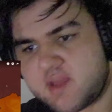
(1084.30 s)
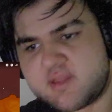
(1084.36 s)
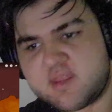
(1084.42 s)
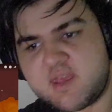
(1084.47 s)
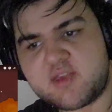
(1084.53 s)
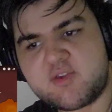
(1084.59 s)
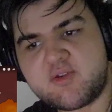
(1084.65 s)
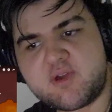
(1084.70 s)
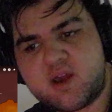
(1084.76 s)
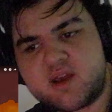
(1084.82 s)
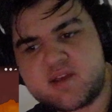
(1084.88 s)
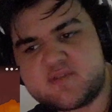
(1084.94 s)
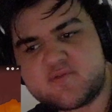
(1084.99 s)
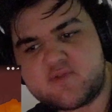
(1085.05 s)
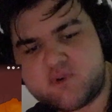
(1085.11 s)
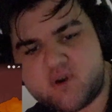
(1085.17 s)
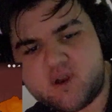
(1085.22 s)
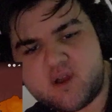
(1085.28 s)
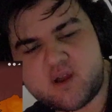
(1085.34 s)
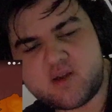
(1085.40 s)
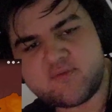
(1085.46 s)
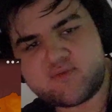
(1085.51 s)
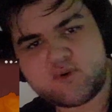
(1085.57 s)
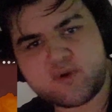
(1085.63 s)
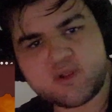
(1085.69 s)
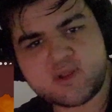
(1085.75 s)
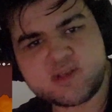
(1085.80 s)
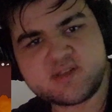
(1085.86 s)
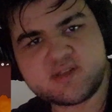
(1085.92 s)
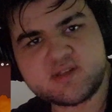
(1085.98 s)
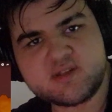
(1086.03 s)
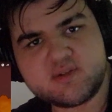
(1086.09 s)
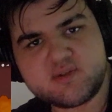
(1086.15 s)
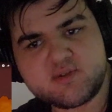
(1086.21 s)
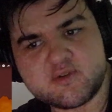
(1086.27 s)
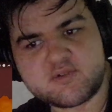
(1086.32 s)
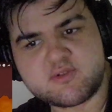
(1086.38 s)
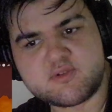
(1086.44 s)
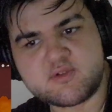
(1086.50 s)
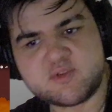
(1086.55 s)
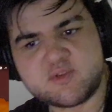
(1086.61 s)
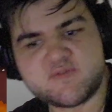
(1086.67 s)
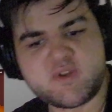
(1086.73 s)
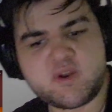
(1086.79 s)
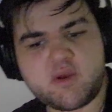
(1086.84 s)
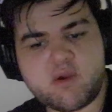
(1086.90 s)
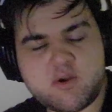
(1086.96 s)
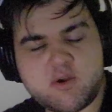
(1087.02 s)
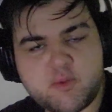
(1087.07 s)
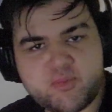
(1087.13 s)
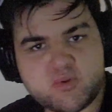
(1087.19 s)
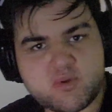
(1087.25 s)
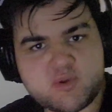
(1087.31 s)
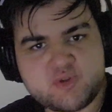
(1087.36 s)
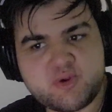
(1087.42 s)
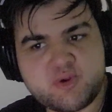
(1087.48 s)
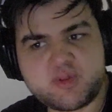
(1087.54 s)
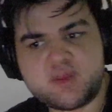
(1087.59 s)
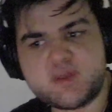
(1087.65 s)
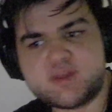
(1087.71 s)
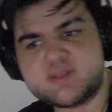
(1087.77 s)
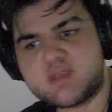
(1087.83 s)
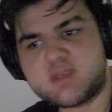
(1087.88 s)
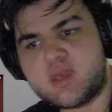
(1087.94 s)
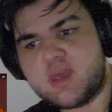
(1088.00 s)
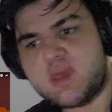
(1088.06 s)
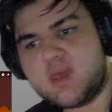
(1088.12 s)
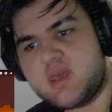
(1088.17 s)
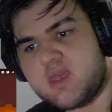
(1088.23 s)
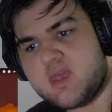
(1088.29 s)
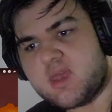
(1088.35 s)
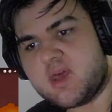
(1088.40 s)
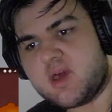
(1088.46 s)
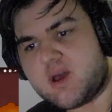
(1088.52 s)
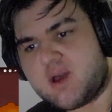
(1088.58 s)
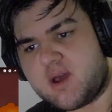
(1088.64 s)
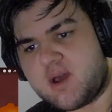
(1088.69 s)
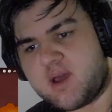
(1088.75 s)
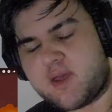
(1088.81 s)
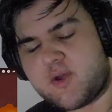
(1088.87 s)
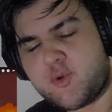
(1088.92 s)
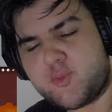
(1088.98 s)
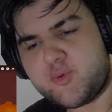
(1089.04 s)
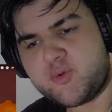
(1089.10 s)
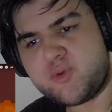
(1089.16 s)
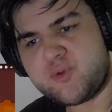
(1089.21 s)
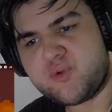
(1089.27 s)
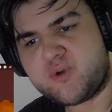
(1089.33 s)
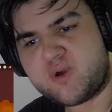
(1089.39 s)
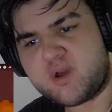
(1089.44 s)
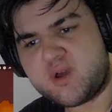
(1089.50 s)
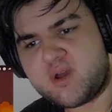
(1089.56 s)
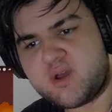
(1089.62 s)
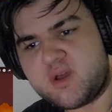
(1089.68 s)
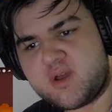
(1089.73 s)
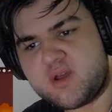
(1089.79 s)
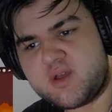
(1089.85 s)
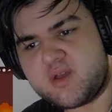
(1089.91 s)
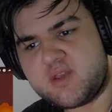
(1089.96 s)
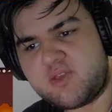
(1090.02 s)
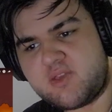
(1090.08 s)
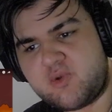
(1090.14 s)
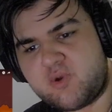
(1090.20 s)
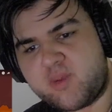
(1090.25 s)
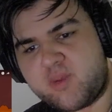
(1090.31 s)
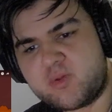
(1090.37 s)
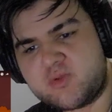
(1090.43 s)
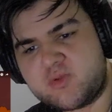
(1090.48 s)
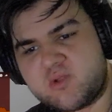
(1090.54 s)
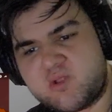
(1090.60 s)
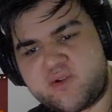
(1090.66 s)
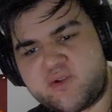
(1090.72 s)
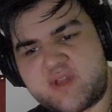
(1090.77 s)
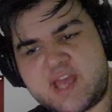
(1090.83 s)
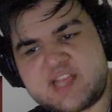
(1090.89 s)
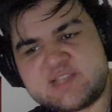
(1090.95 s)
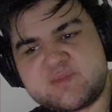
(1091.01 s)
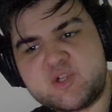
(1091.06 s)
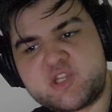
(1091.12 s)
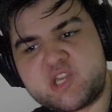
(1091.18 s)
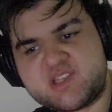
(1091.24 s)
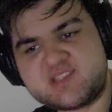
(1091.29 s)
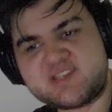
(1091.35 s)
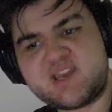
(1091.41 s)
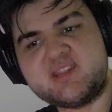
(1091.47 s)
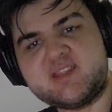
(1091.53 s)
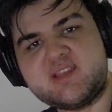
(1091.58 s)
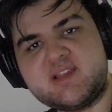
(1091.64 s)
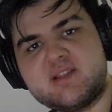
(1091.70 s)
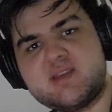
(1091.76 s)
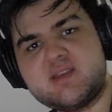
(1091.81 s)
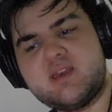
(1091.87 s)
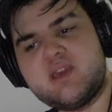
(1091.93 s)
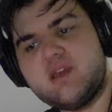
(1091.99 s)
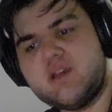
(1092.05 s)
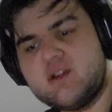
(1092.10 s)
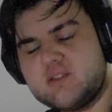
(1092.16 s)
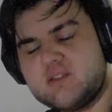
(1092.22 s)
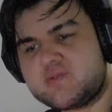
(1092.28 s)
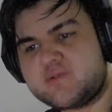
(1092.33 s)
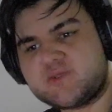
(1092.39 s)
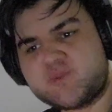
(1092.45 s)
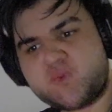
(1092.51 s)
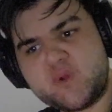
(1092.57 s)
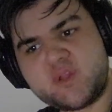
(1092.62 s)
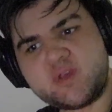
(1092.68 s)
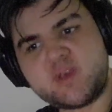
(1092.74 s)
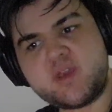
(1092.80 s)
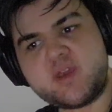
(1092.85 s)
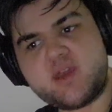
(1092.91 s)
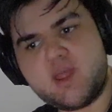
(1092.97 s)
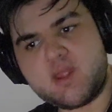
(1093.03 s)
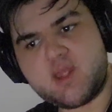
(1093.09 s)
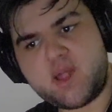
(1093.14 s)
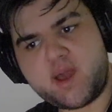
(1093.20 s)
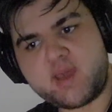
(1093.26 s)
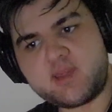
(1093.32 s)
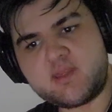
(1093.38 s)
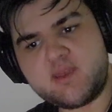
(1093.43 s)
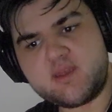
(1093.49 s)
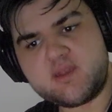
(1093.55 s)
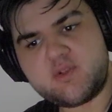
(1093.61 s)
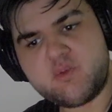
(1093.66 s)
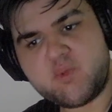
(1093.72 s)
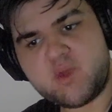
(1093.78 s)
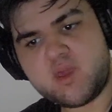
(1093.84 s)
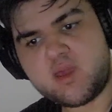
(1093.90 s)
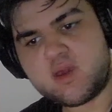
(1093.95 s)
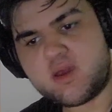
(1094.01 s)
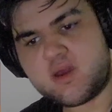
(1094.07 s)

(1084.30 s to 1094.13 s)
thank you guys for listening to this video. I hope you enjoyed this. I hope you were able to learn as much as I did. This was really enlightening to me.